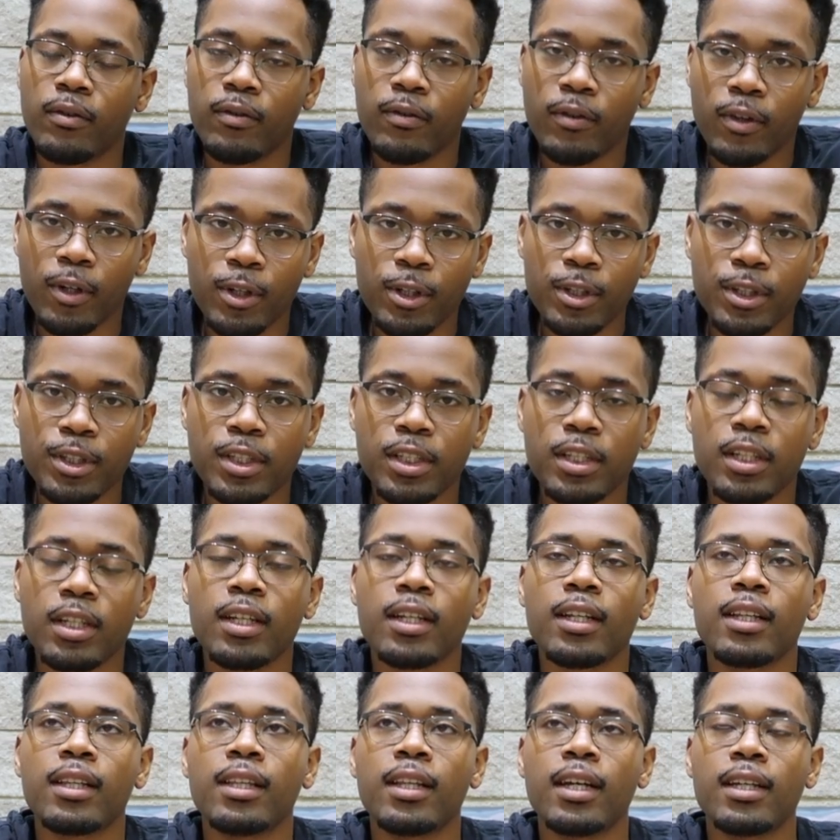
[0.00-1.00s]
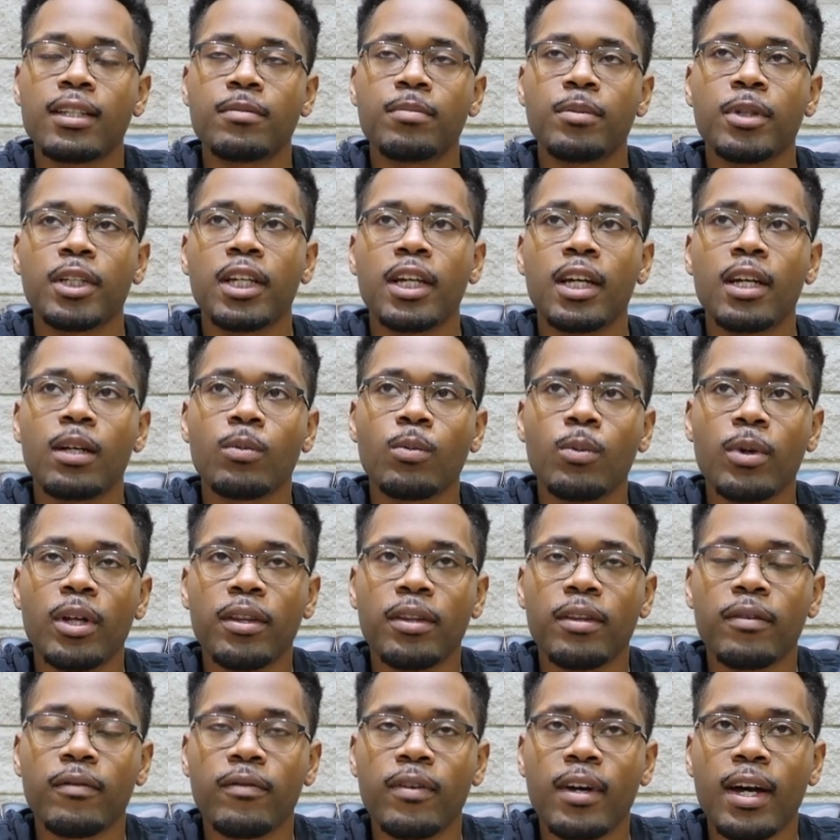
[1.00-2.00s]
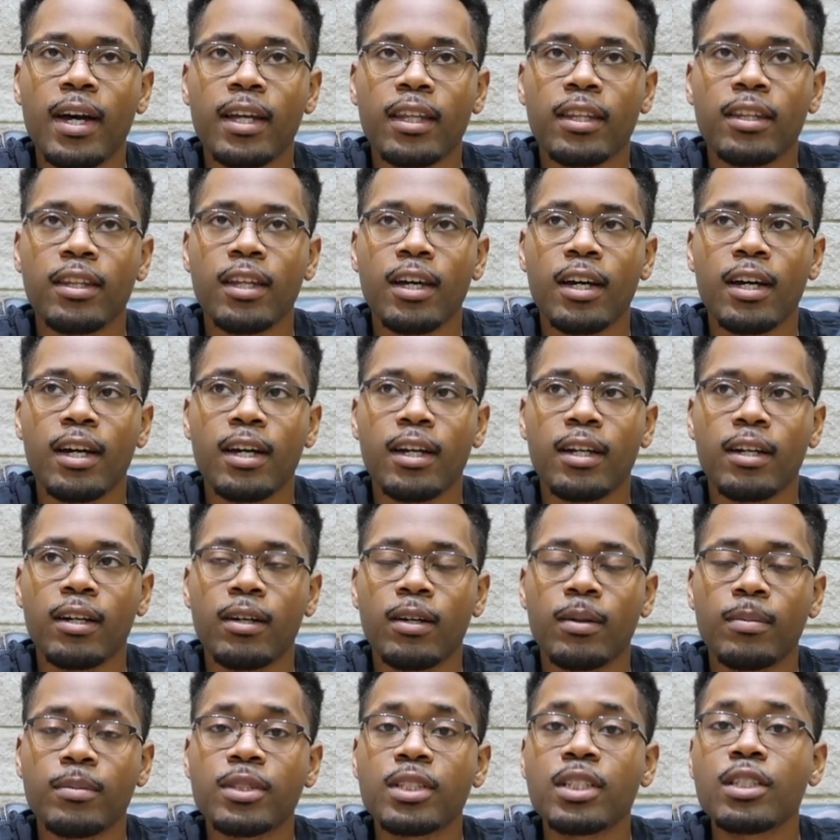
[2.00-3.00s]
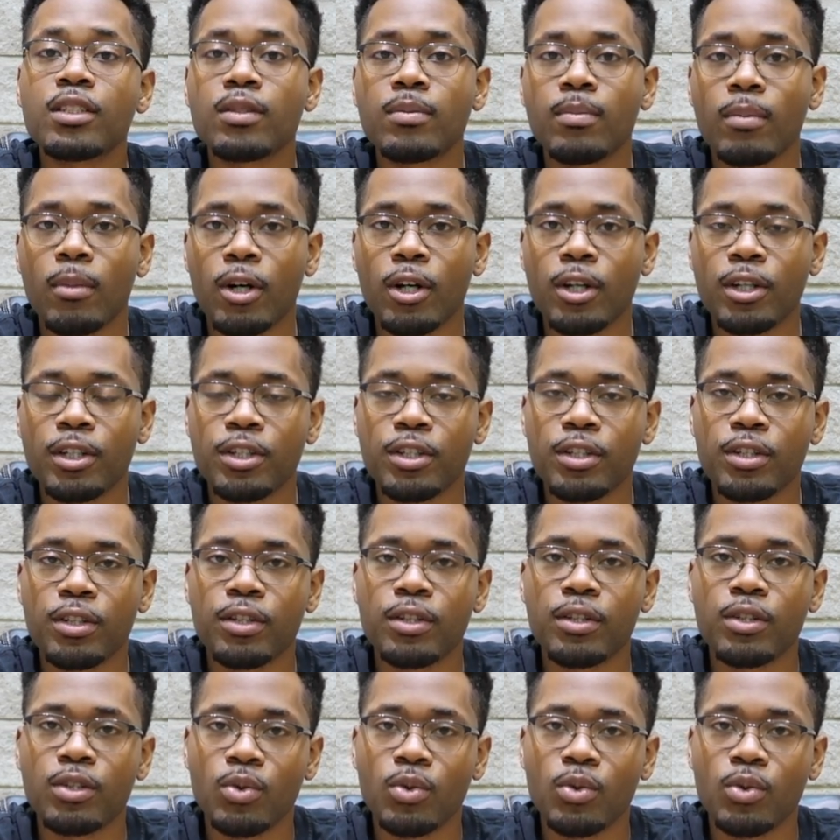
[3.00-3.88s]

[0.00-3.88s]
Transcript: First, let's begin with the fact that since March